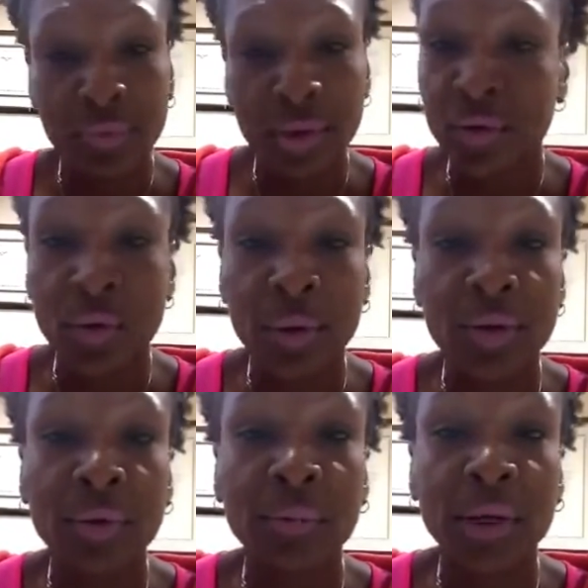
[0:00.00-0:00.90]
you
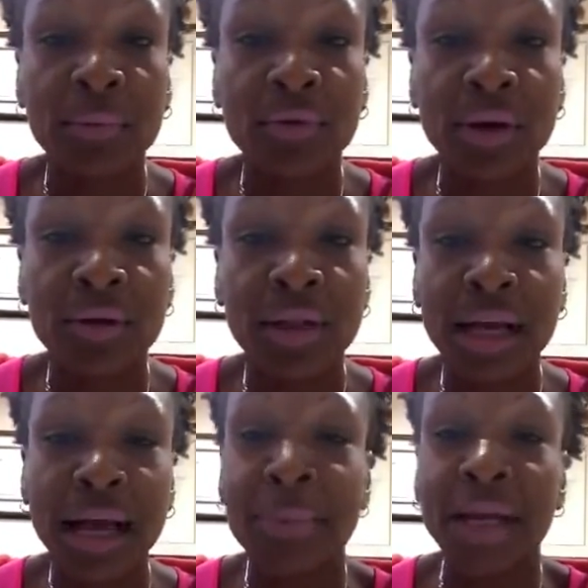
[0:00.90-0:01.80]
always want a paper trail.
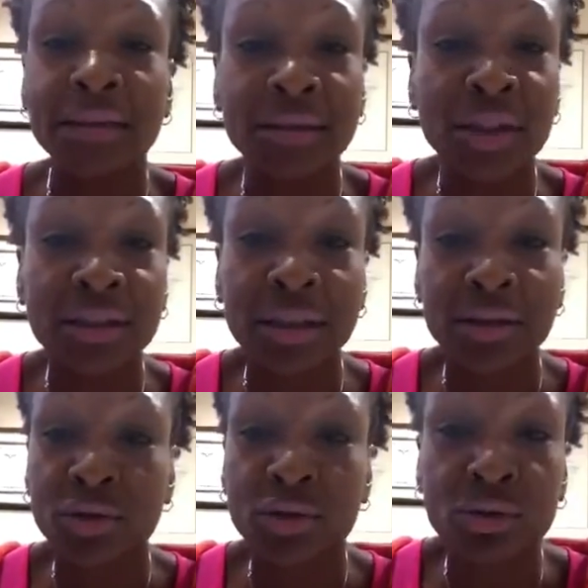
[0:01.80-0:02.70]
I'm not suggesting
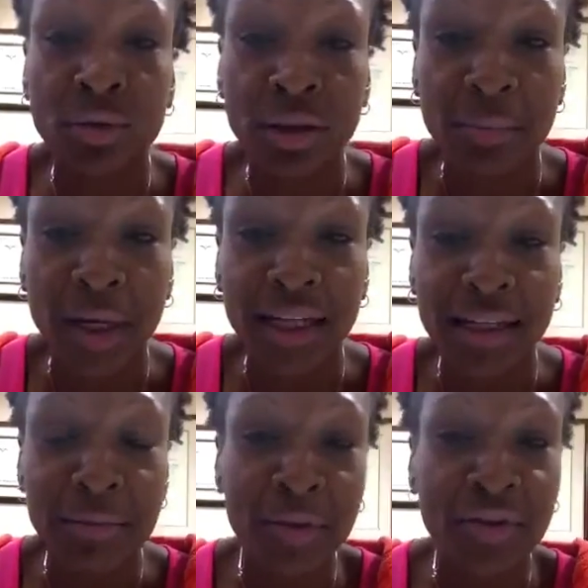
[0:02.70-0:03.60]
that you shoot anybody.
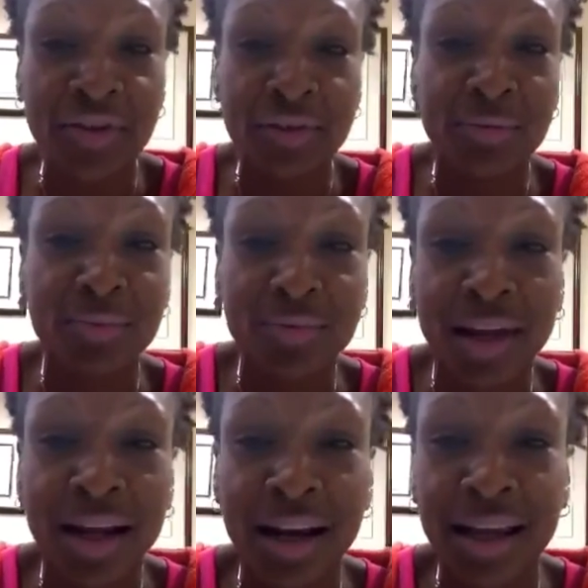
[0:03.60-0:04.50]
Let me just
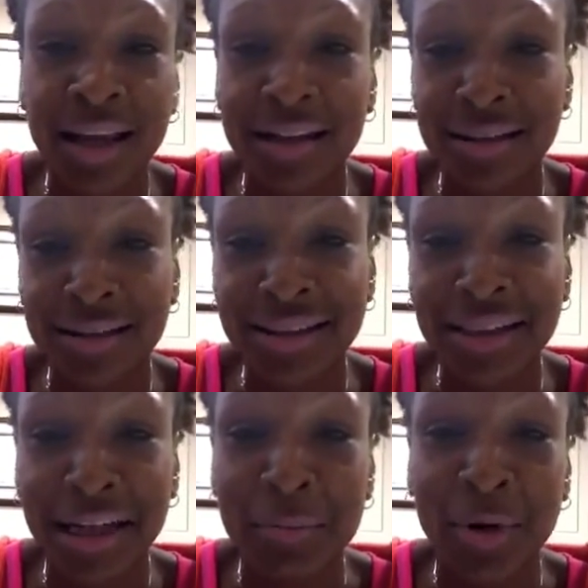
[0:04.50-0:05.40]
say that again,
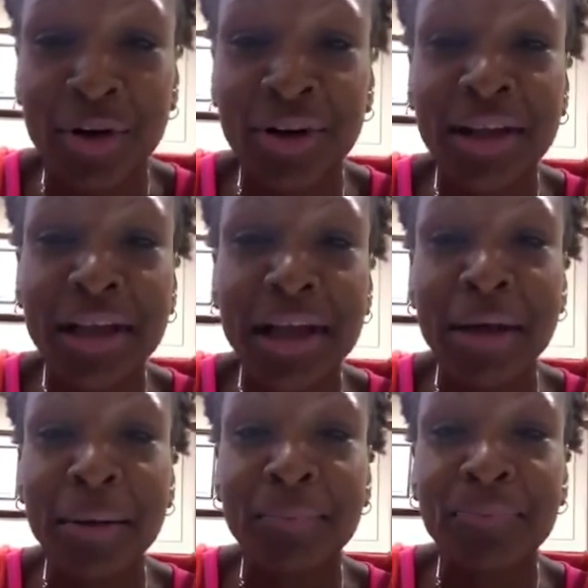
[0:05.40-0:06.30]
disclaimer.
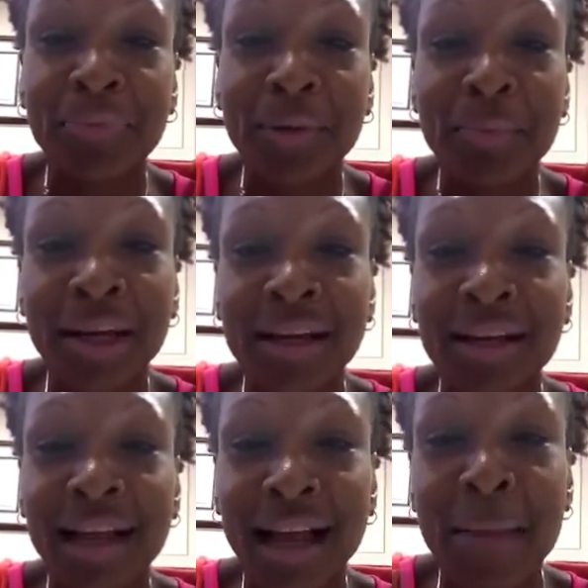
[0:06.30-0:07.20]
But
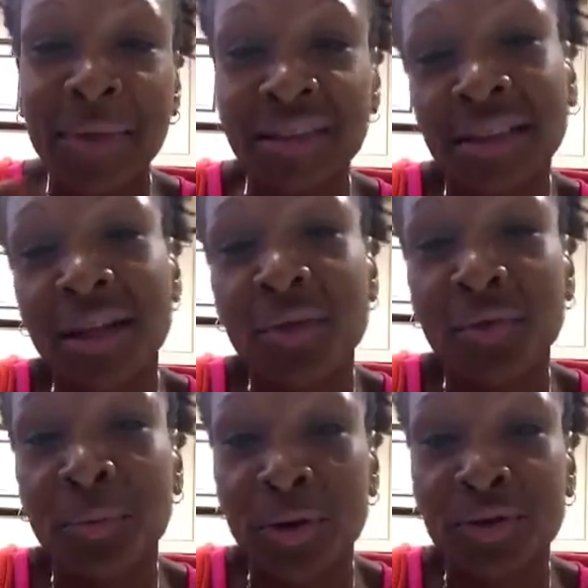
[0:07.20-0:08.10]
I'm going to tell you
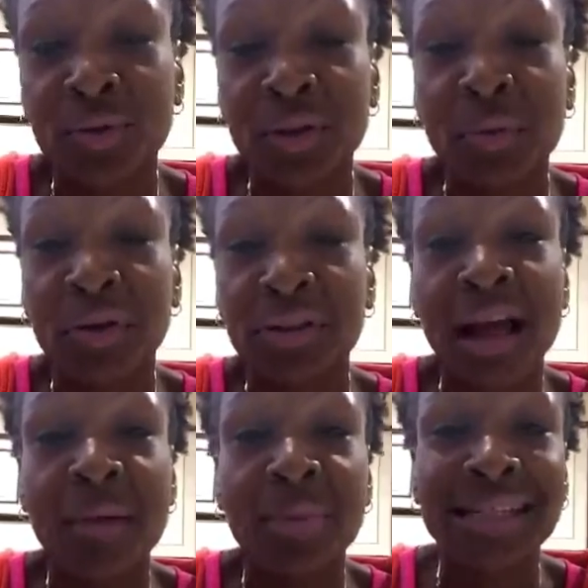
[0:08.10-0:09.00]
from personal experience,
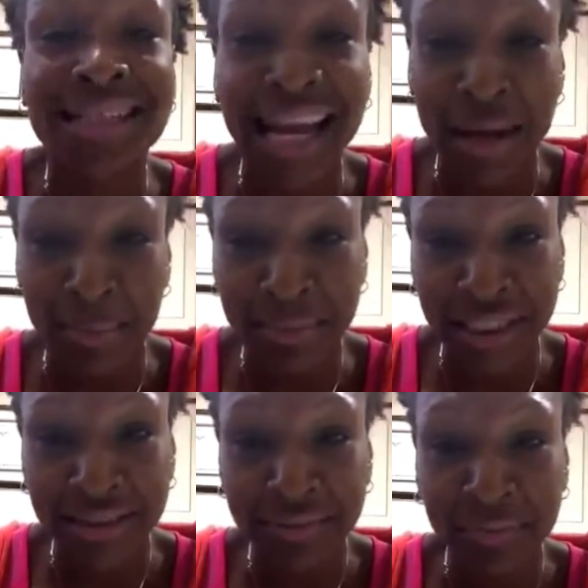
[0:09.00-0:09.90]
I'll be damned
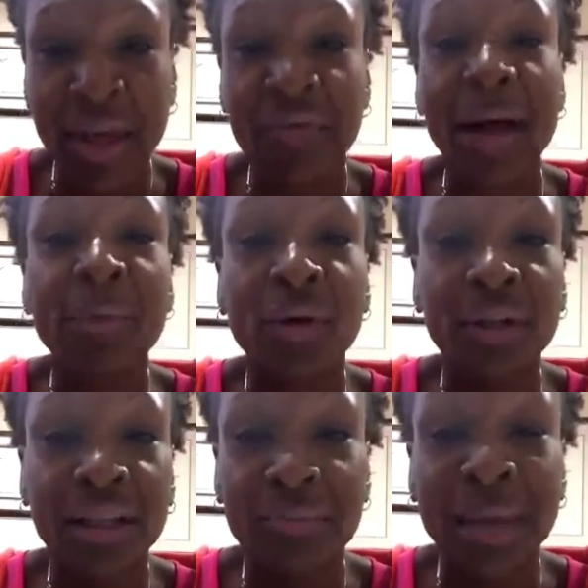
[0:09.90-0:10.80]
if I'm going
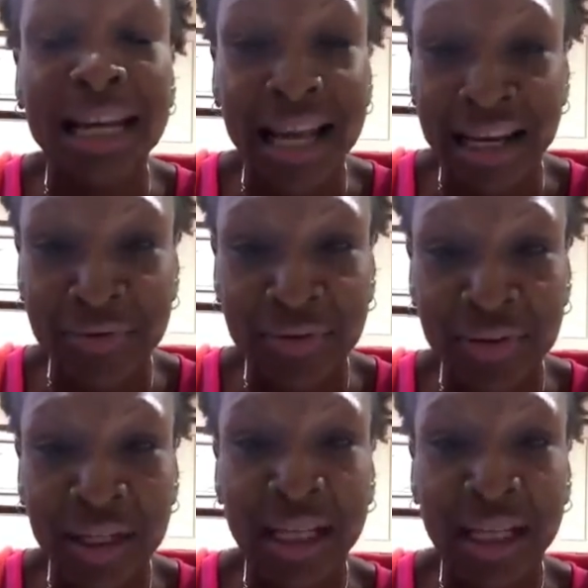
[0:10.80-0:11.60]
to live my life